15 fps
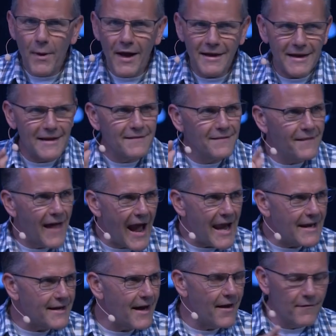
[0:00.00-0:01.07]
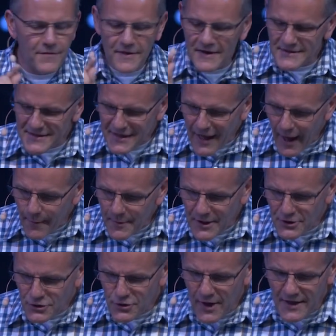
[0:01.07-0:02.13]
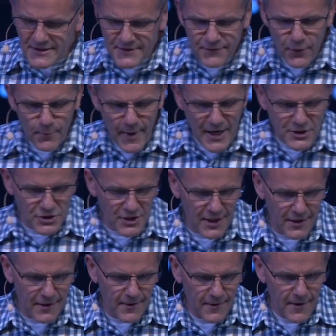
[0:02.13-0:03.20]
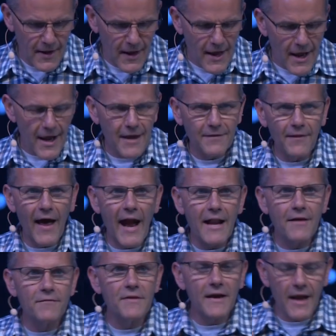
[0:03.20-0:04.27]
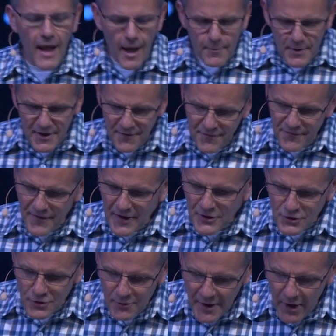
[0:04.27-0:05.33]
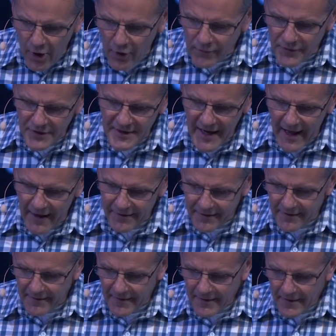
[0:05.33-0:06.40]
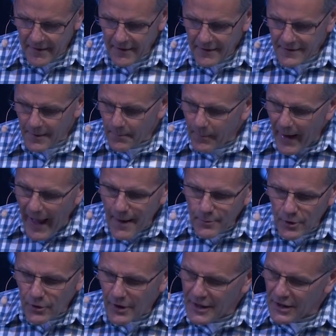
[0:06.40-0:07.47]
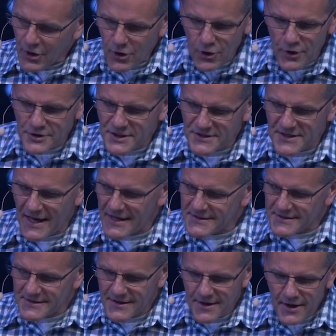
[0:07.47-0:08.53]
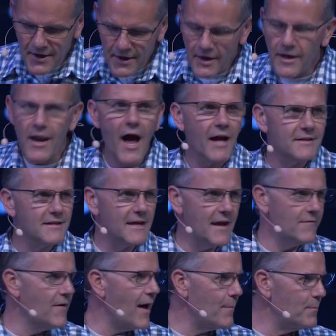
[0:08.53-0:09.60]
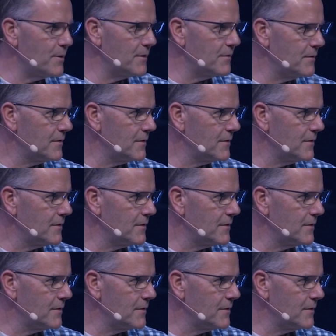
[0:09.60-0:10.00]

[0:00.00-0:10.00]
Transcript: But in light of this coming transformation, in light of the coming victory over death, the Bible encourages us not to give up,